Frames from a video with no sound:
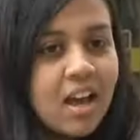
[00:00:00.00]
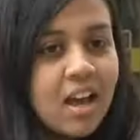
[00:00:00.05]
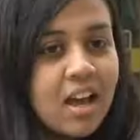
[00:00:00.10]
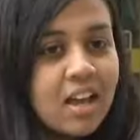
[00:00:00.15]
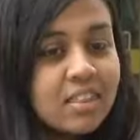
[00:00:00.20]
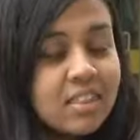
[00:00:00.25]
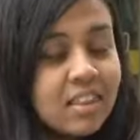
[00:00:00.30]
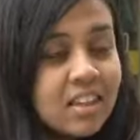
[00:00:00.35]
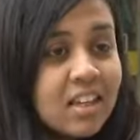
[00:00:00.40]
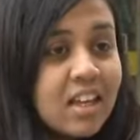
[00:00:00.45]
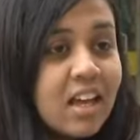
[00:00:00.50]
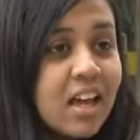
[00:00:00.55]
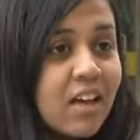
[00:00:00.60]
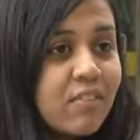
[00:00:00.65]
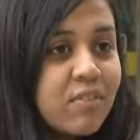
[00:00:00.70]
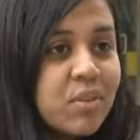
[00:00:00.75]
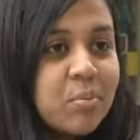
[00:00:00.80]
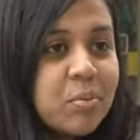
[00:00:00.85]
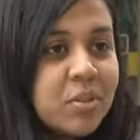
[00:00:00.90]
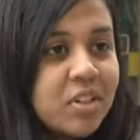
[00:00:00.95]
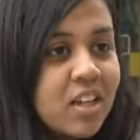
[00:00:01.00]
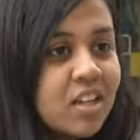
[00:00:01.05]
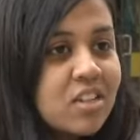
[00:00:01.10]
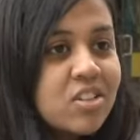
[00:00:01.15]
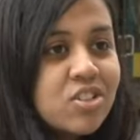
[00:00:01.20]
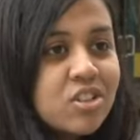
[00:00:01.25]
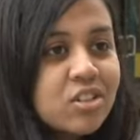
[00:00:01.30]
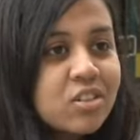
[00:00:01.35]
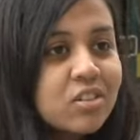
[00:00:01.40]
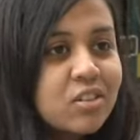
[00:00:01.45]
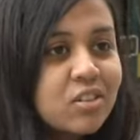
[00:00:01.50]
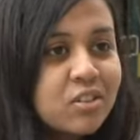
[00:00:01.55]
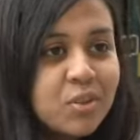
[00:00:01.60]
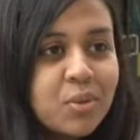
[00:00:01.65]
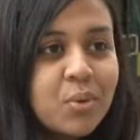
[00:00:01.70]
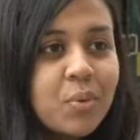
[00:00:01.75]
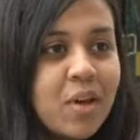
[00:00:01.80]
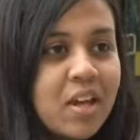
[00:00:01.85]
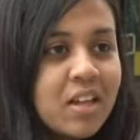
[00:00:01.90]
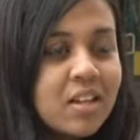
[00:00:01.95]
I think I have the potential to
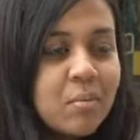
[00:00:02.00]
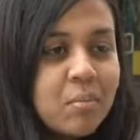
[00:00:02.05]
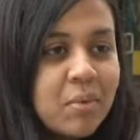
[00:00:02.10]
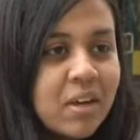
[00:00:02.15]
do well in